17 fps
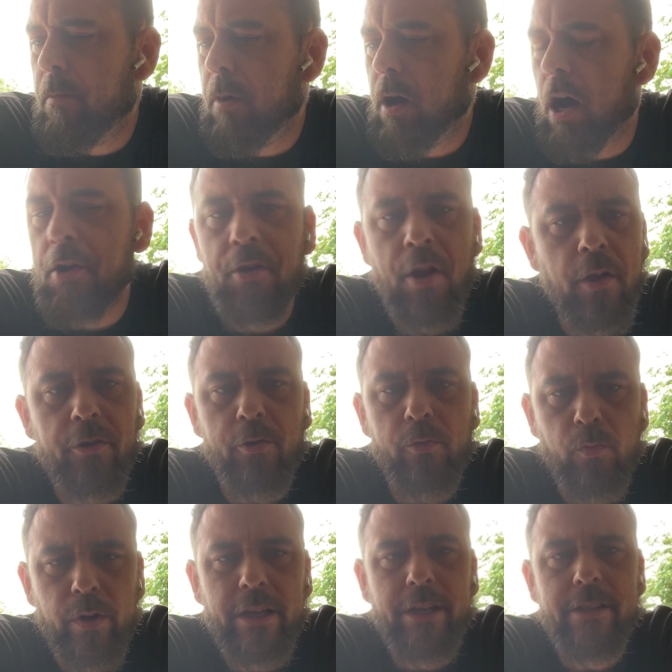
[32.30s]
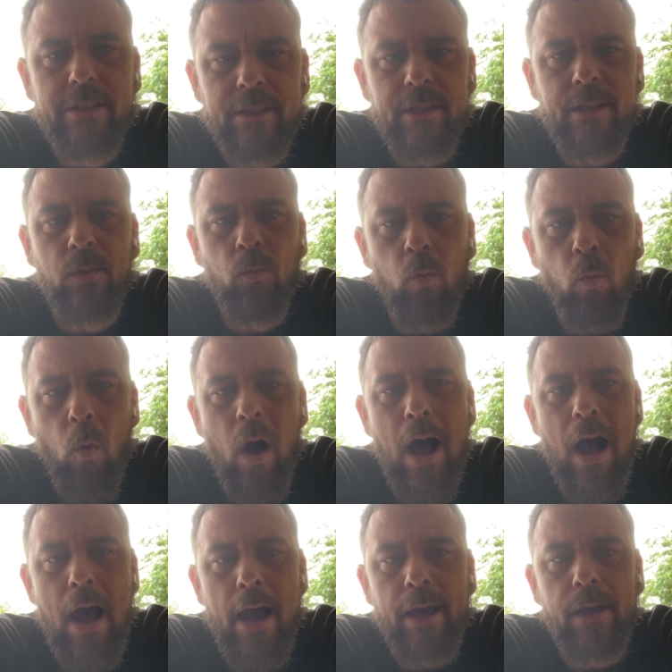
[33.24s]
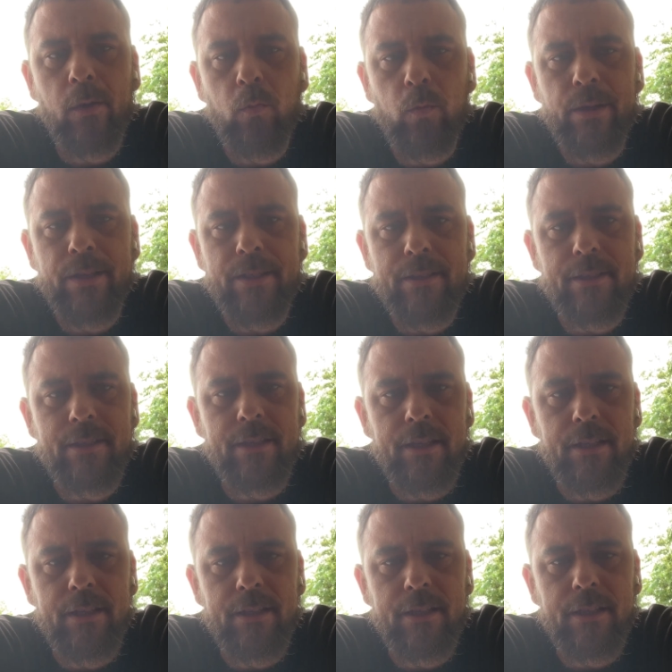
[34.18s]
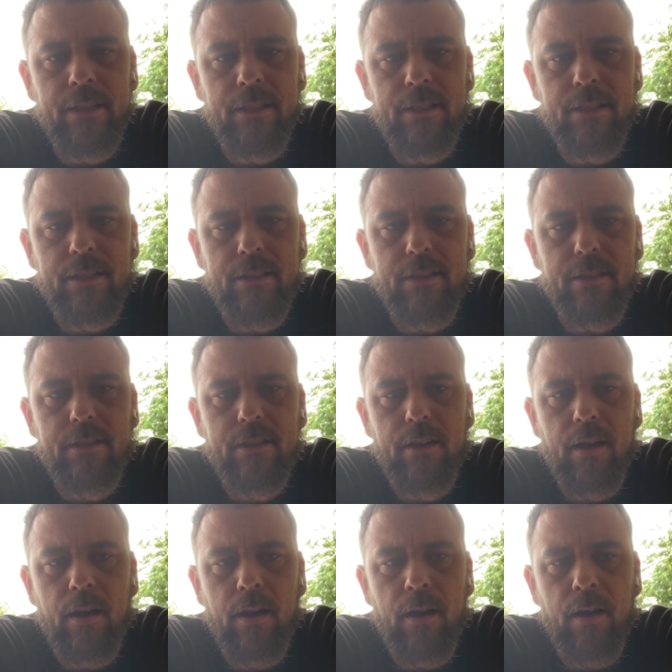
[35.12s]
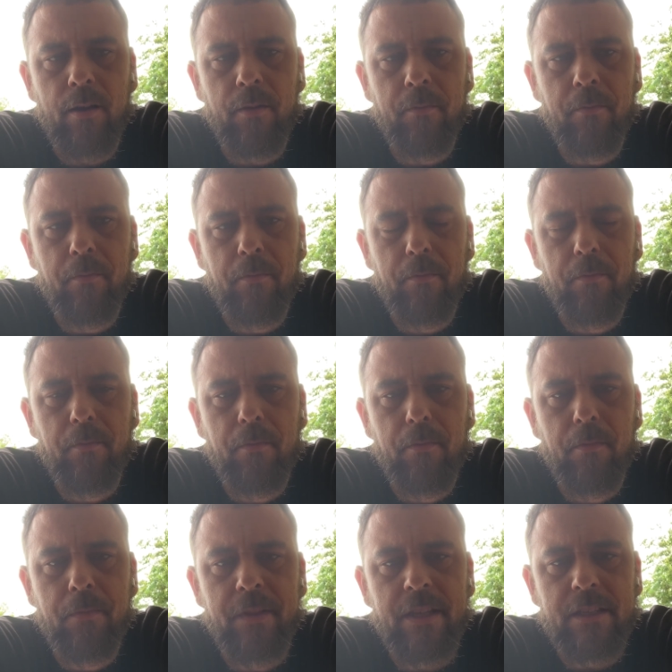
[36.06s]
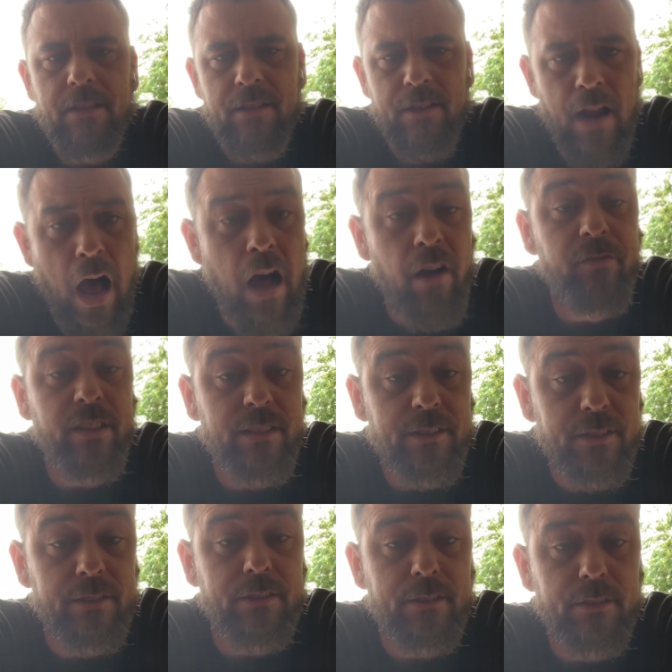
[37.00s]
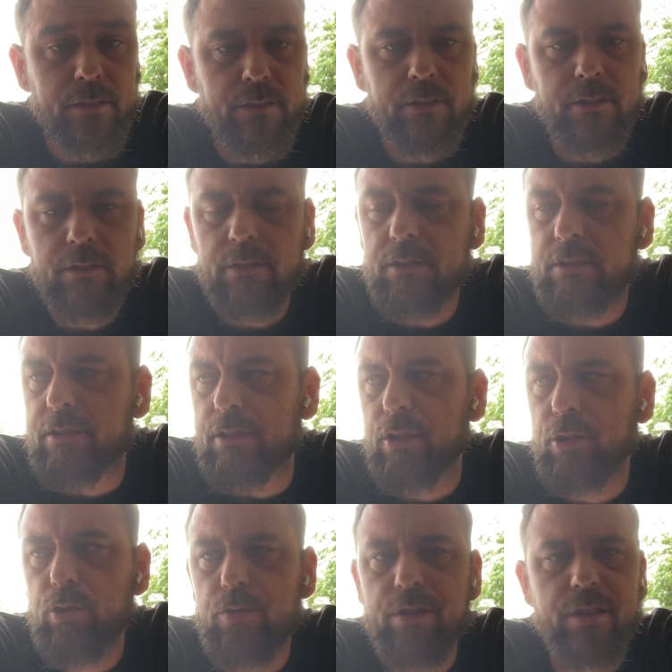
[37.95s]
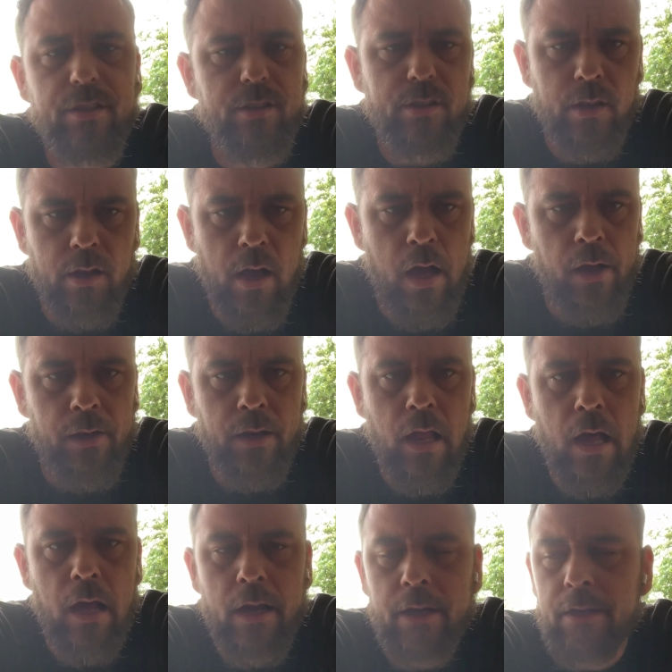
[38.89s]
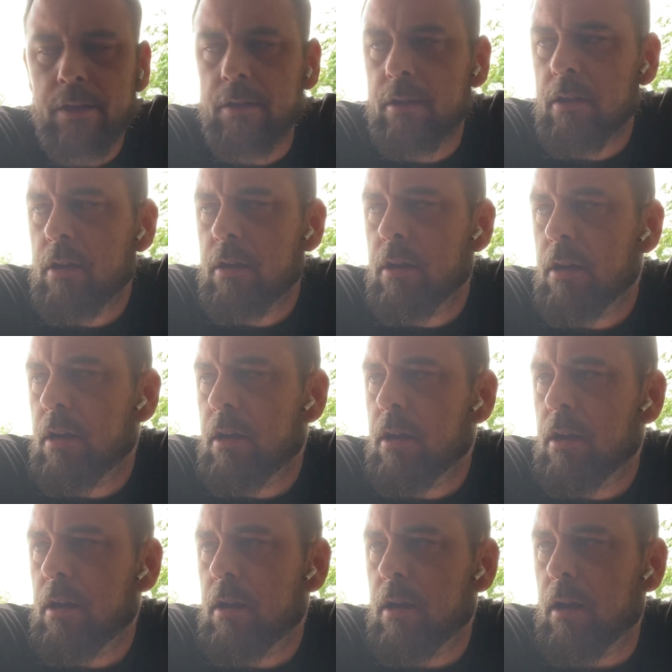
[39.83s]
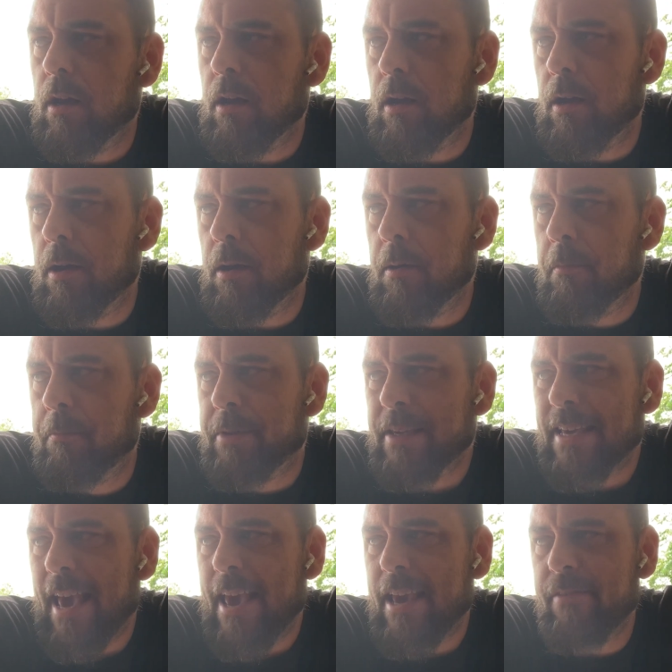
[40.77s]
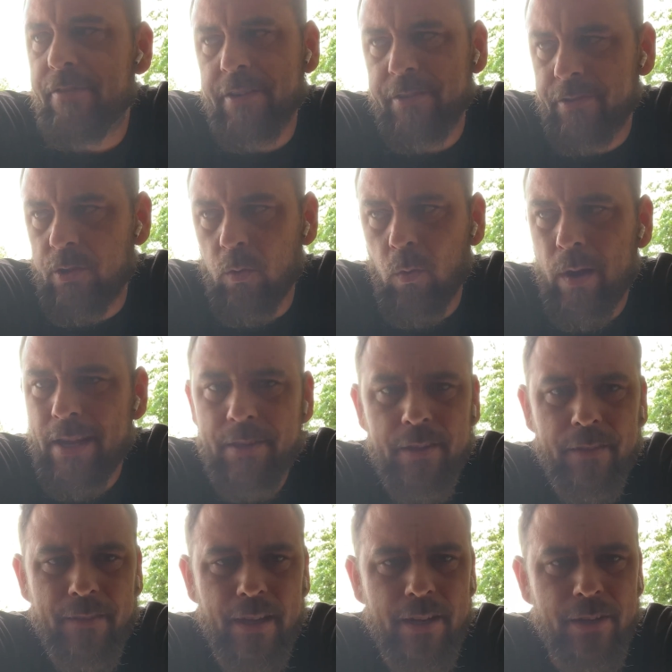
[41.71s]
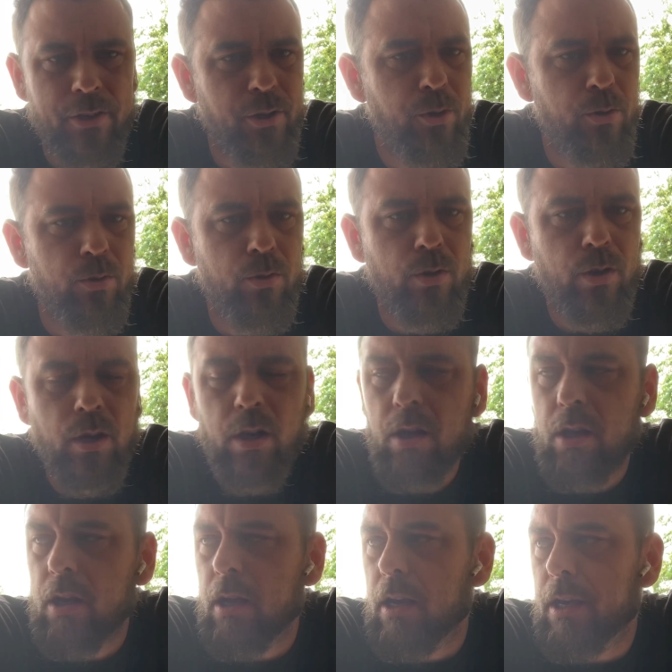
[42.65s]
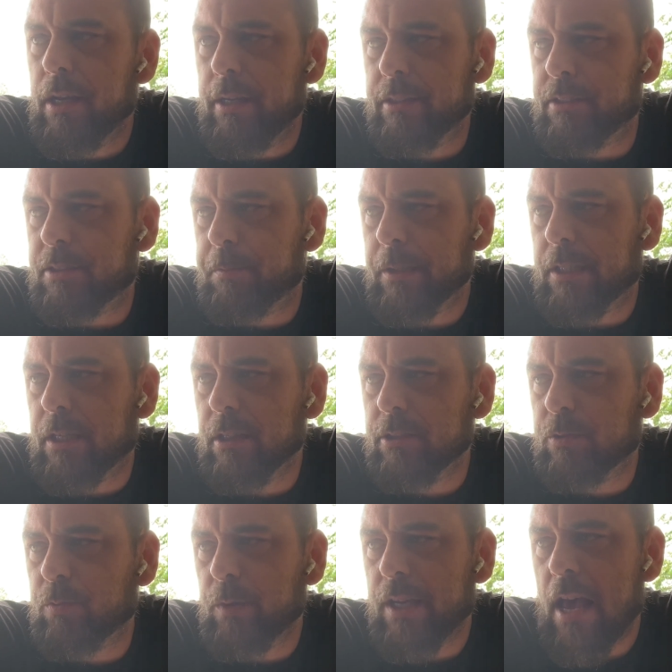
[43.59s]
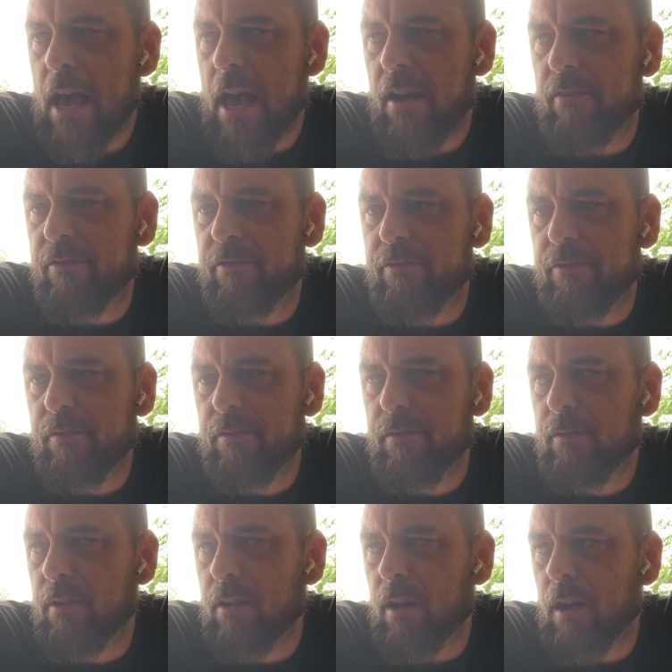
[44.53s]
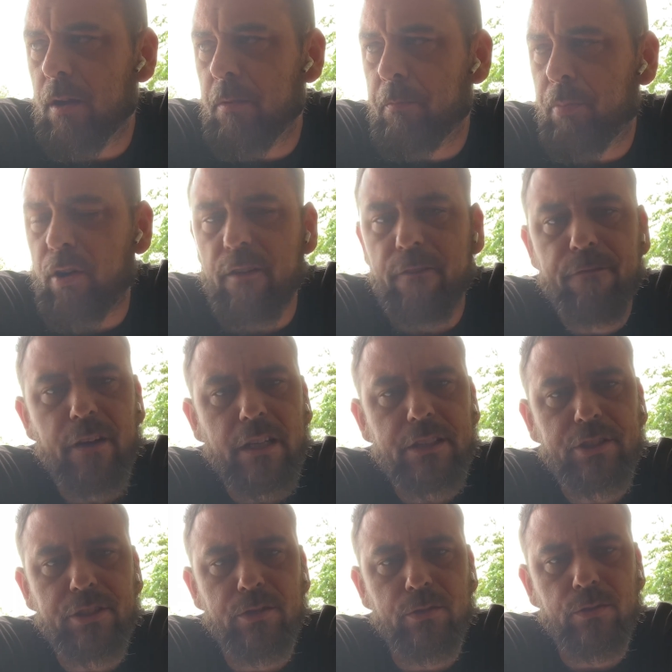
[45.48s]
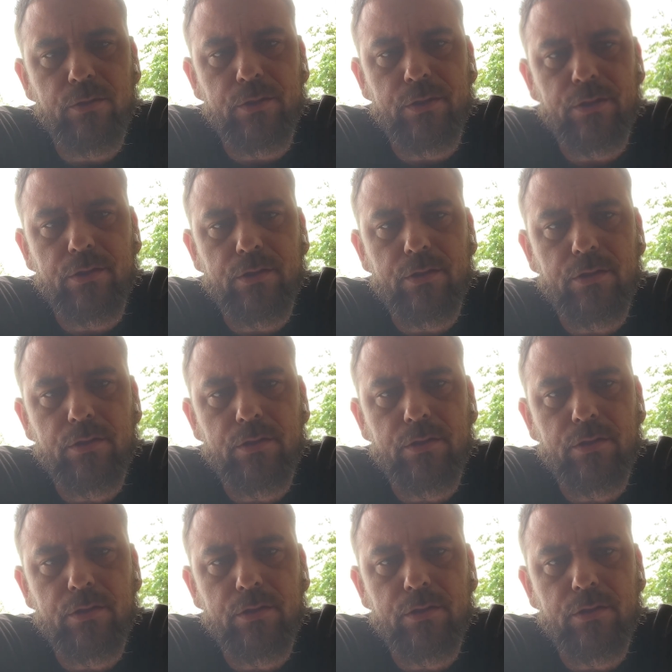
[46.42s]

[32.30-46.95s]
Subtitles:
another reason why we see these novice sleuths online behaving the way that they do. It's because we have professionals